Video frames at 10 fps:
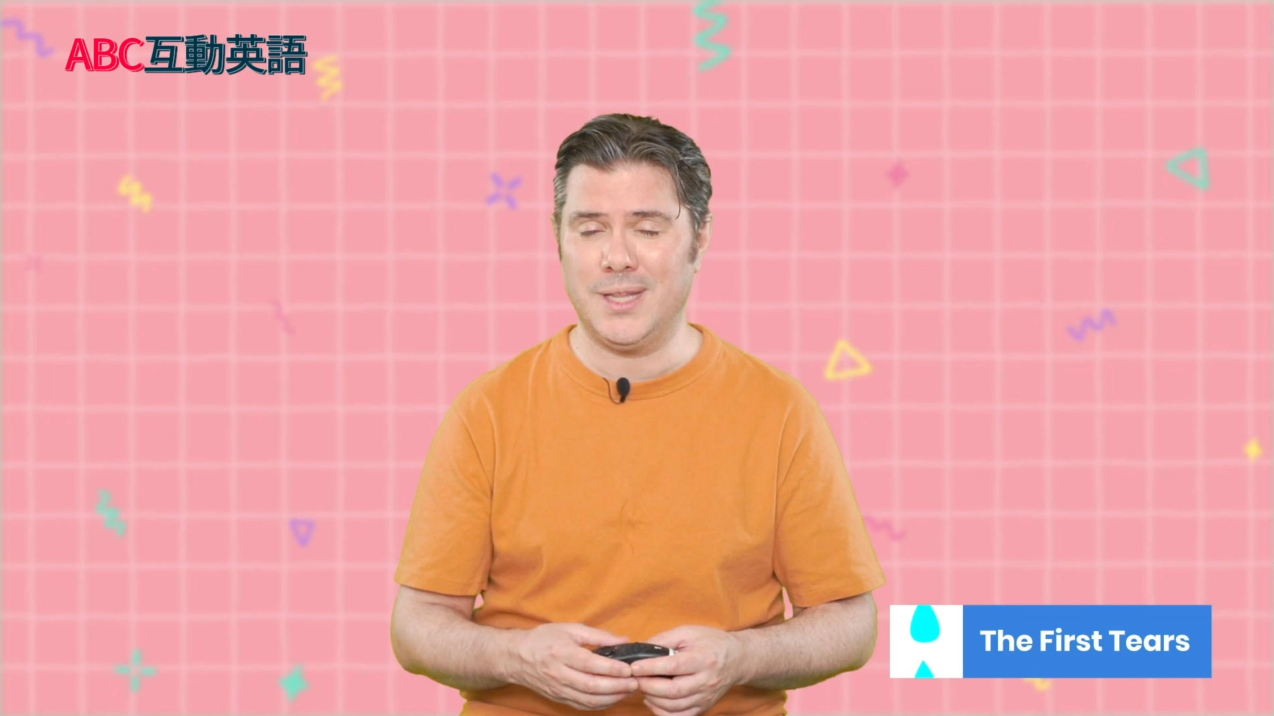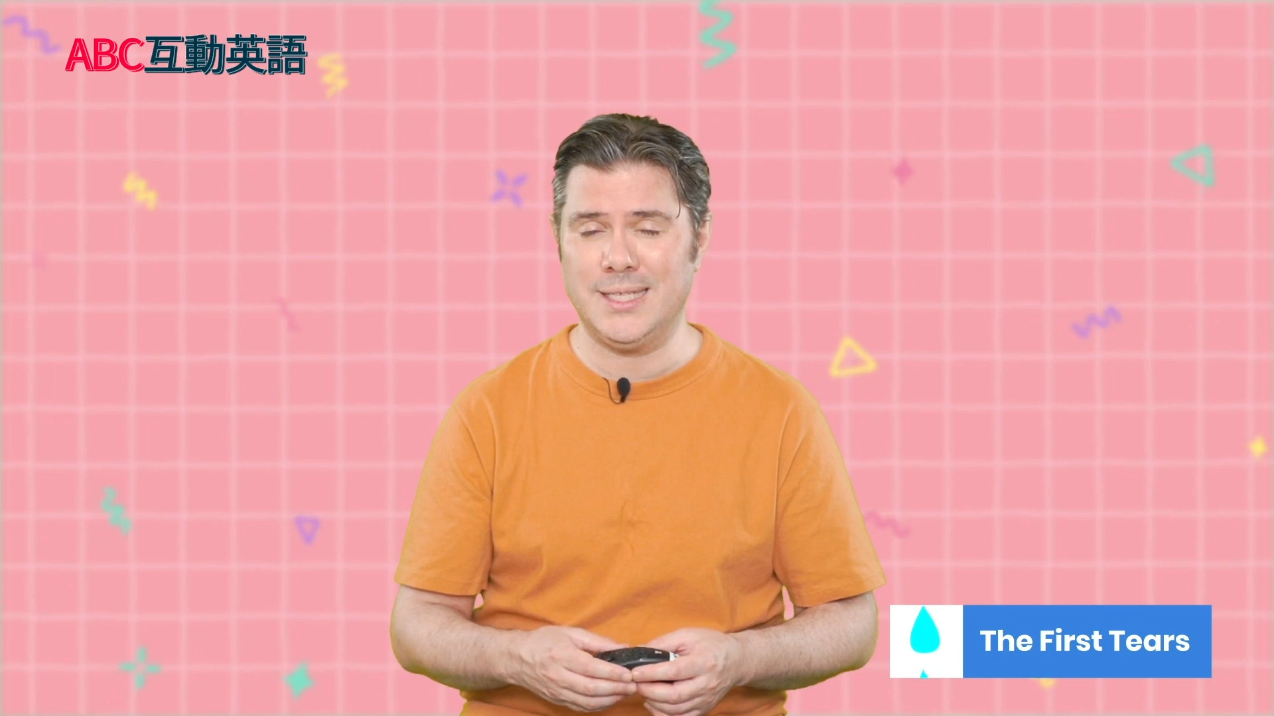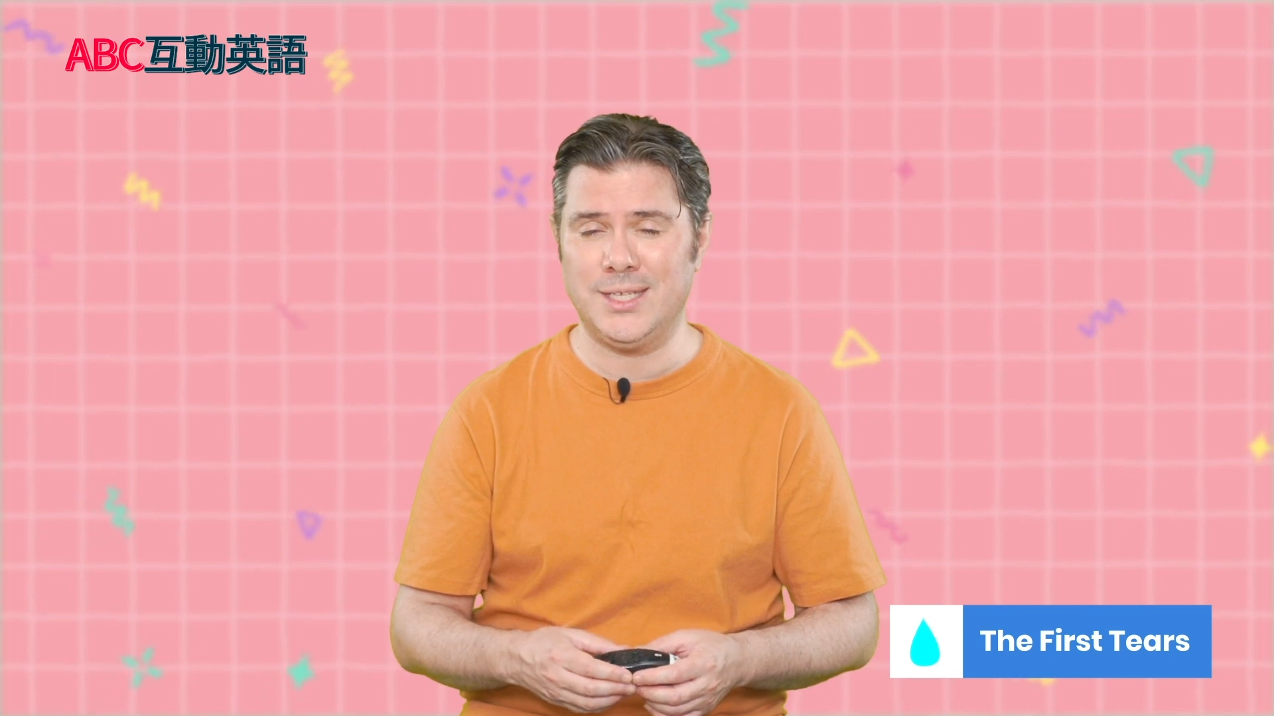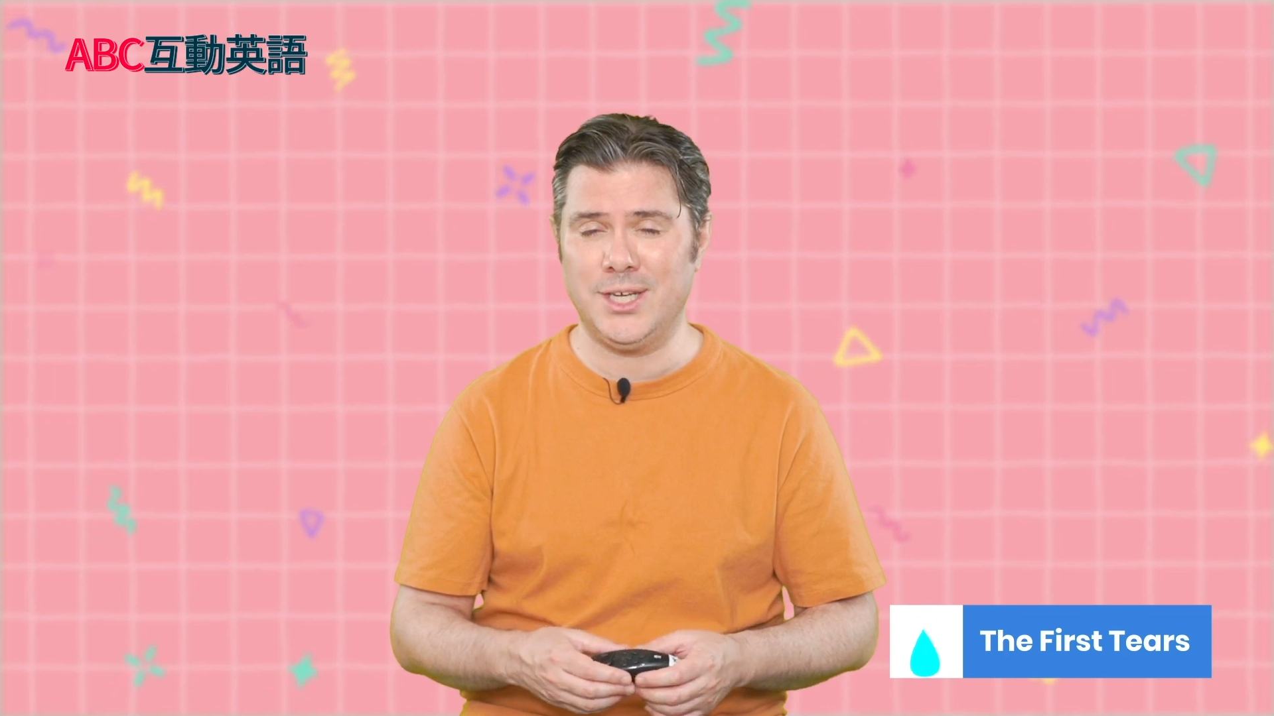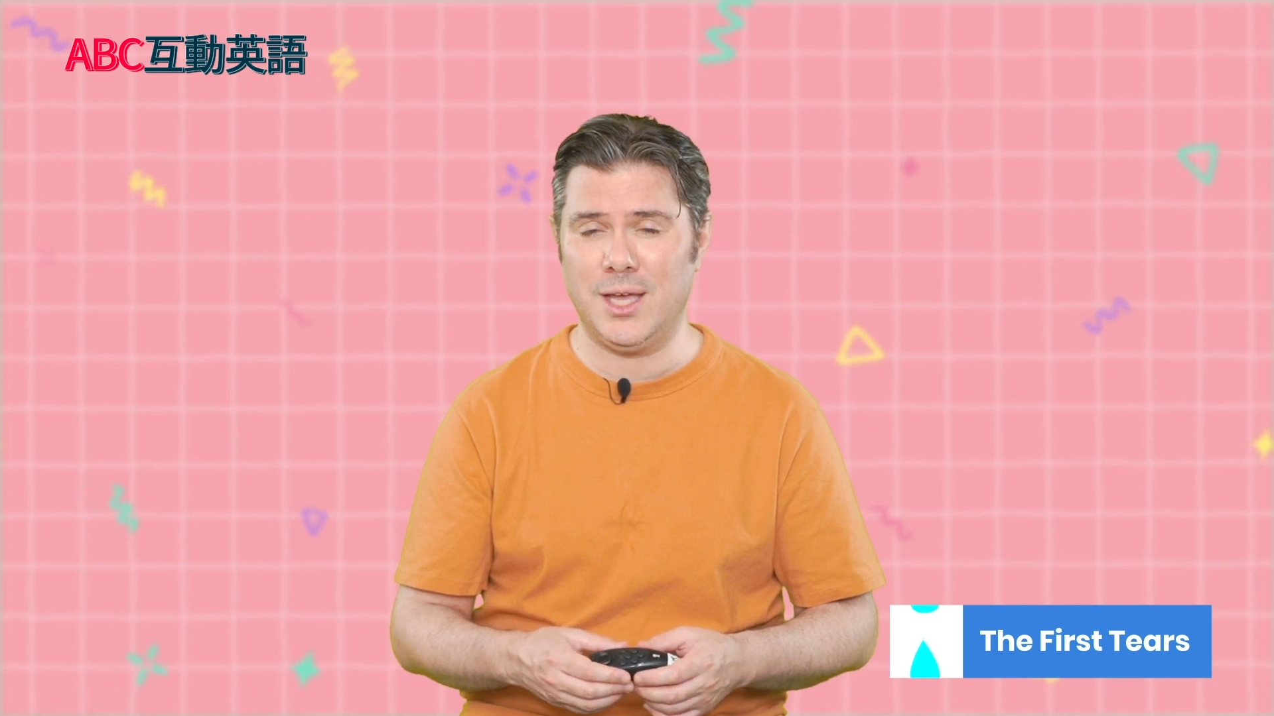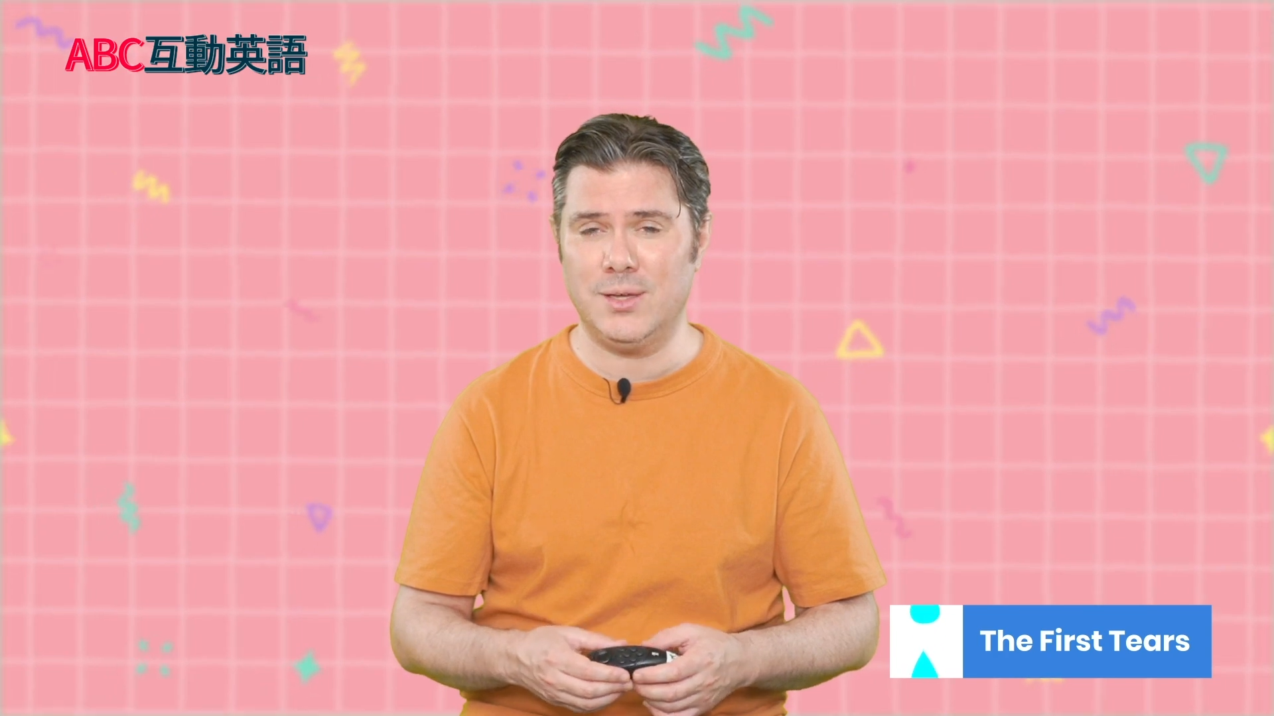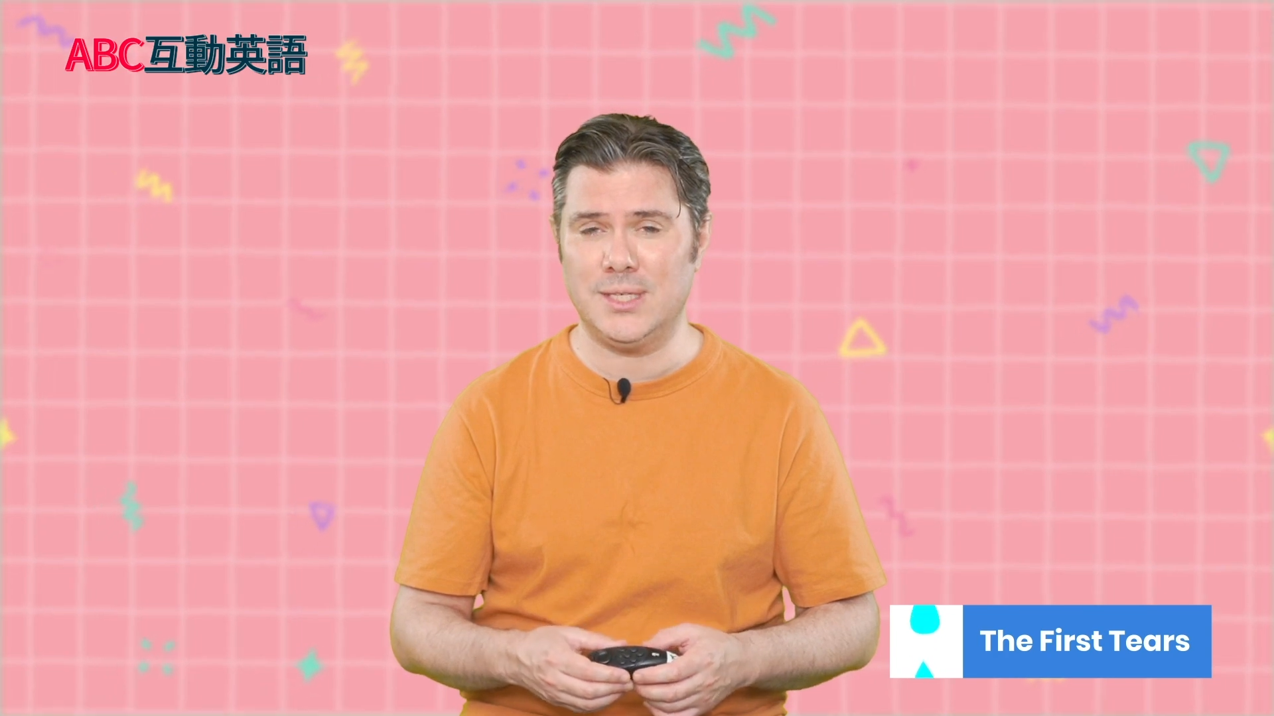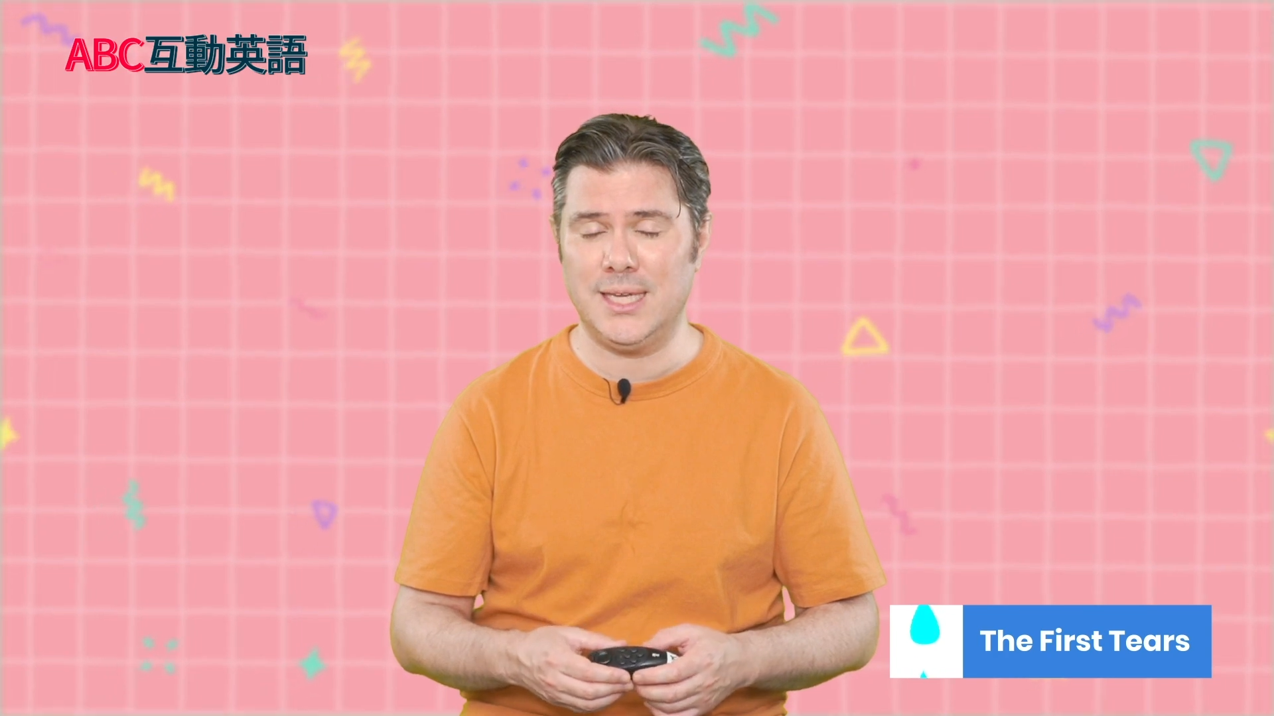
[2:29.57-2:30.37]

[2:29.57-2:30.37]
let's check out